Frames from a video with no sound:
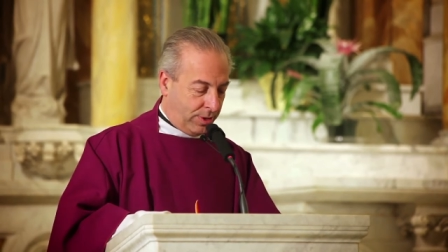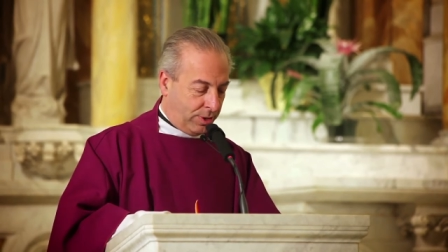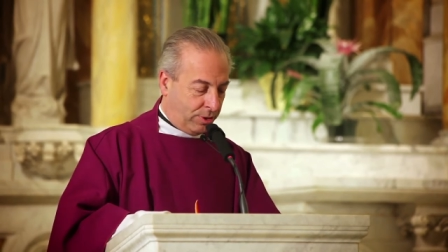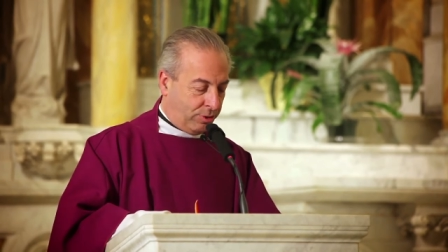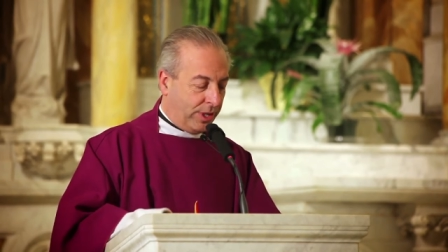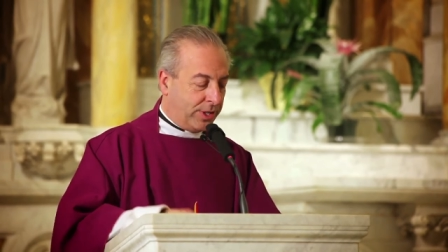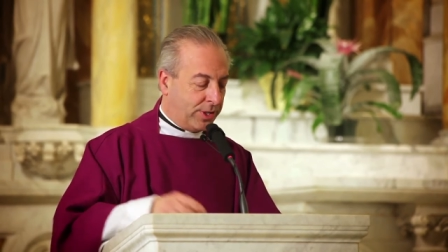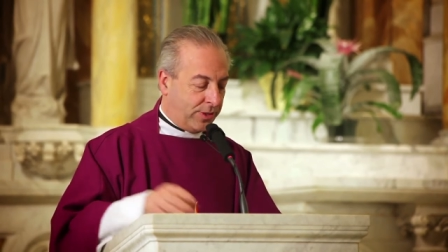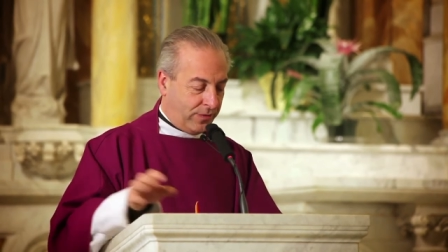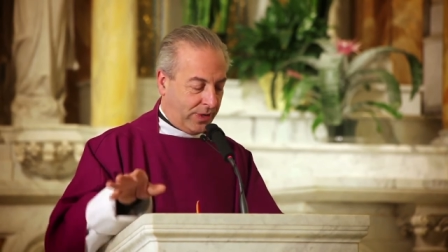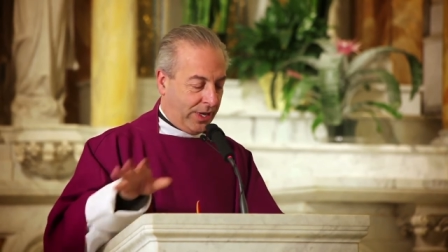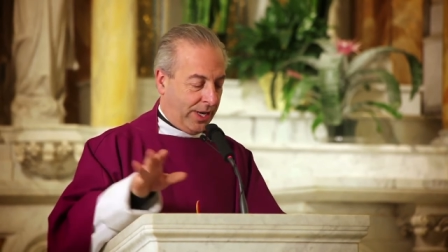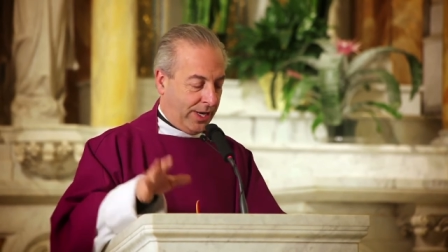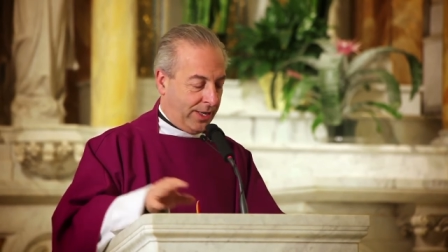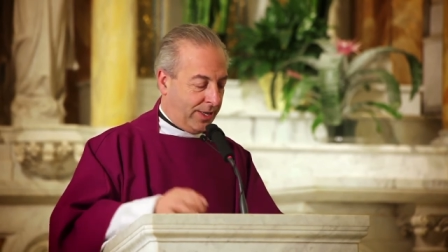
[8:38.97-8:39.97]
grace of
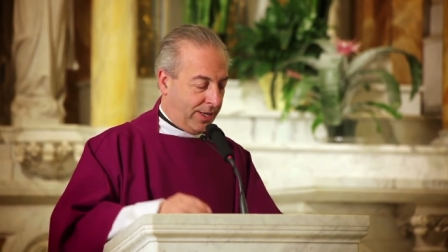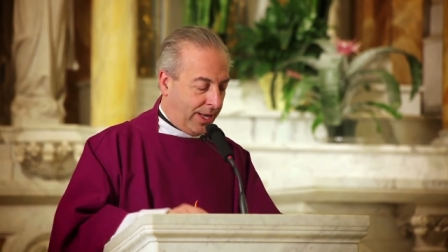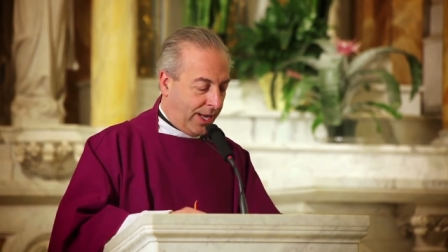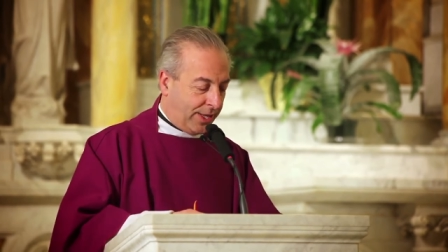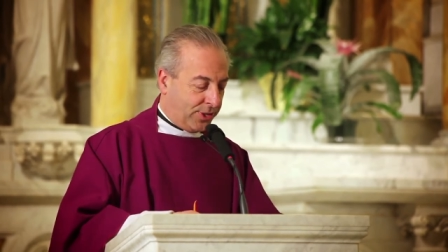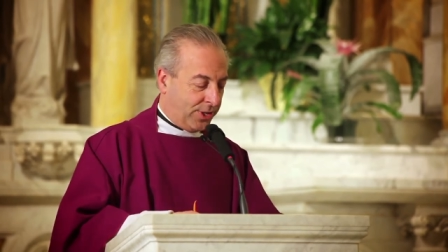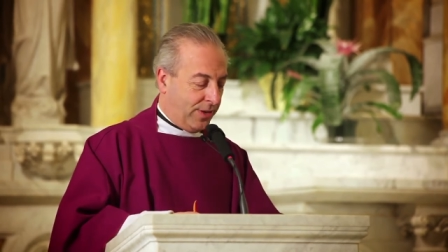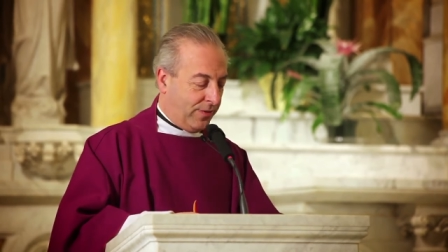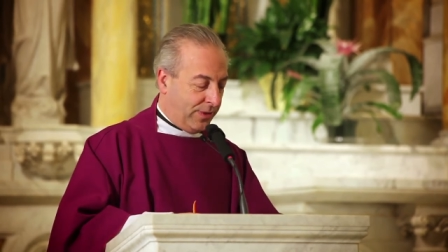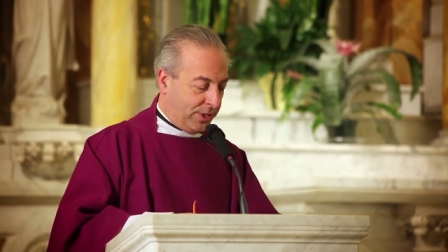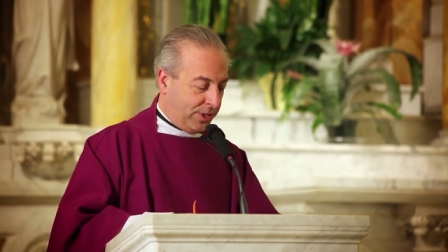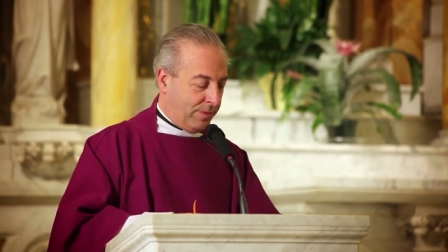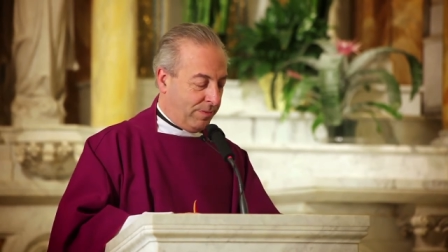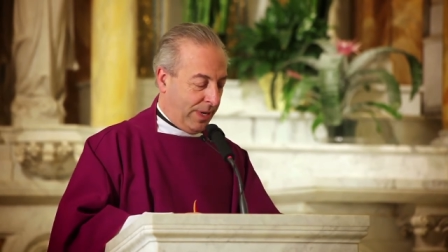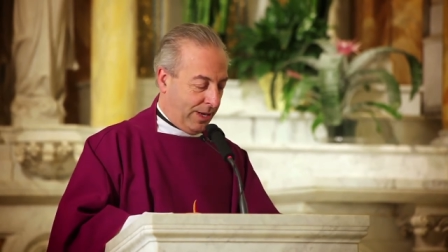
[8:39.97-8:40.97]
God has given
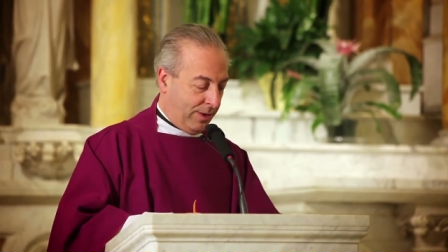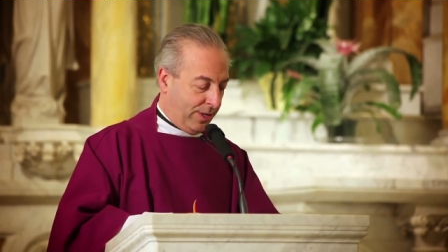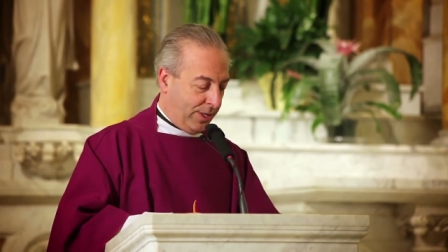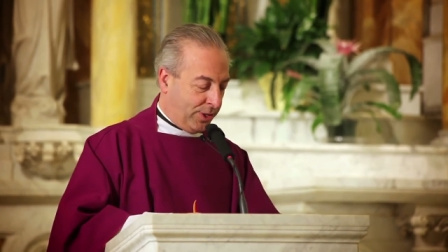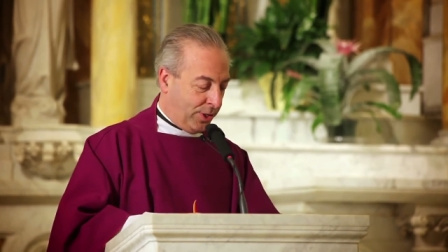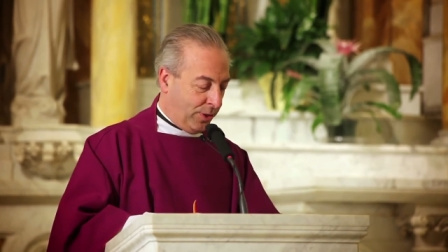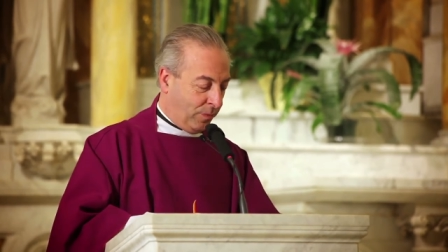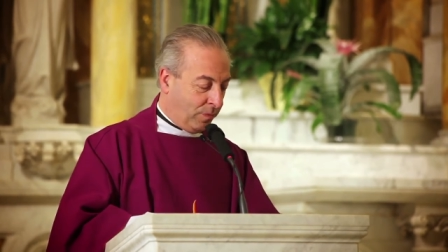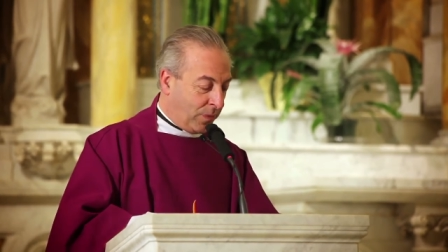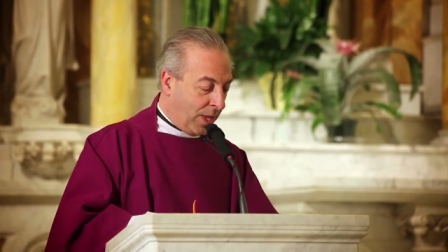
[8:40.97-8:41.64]
to Mary. So